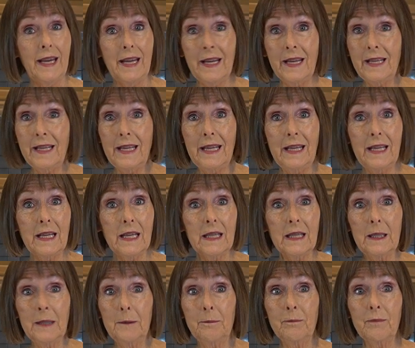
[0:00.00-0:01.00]
any
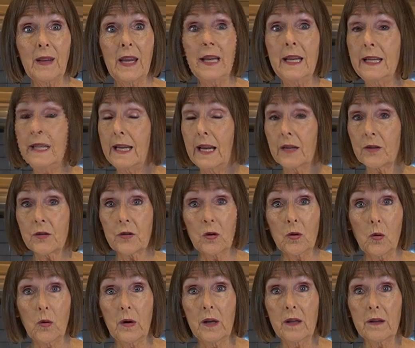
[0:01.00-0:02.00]

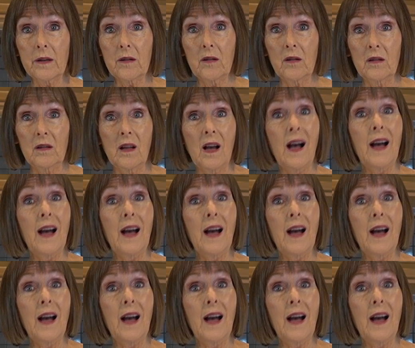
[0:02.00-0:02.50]
extra oil at all.